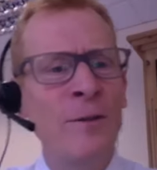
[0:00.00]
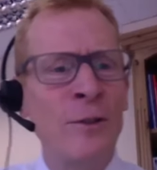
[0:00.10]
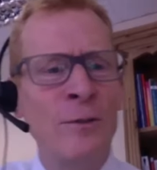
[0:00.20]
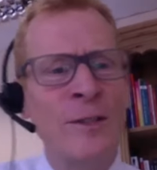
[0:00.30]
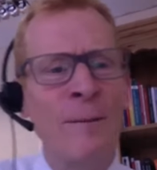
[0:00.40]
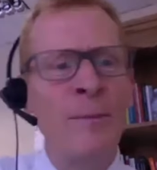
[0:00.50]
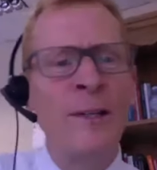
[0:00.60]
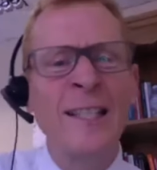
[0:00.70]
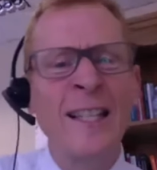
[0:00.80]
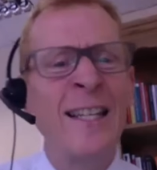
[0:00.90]
to
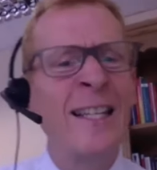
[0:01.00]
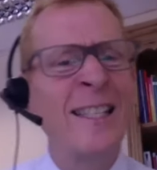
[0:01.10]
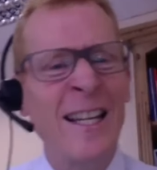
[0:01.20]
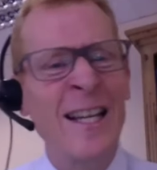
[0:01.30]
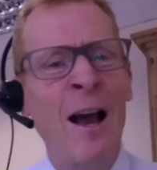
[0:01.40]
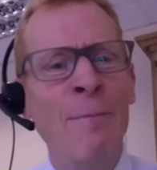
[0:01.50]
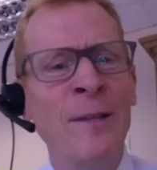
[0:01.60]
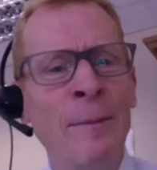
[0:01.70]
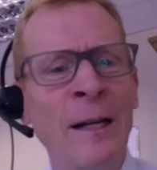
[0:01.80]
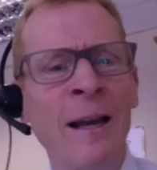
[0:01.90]
something setting up
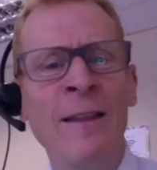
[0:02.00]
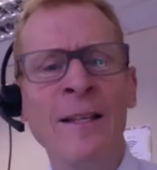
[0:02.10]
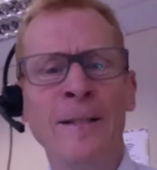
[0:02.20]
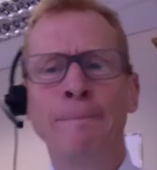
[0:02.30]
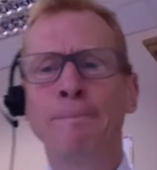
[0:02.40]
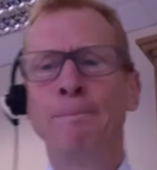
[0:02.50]
something like this?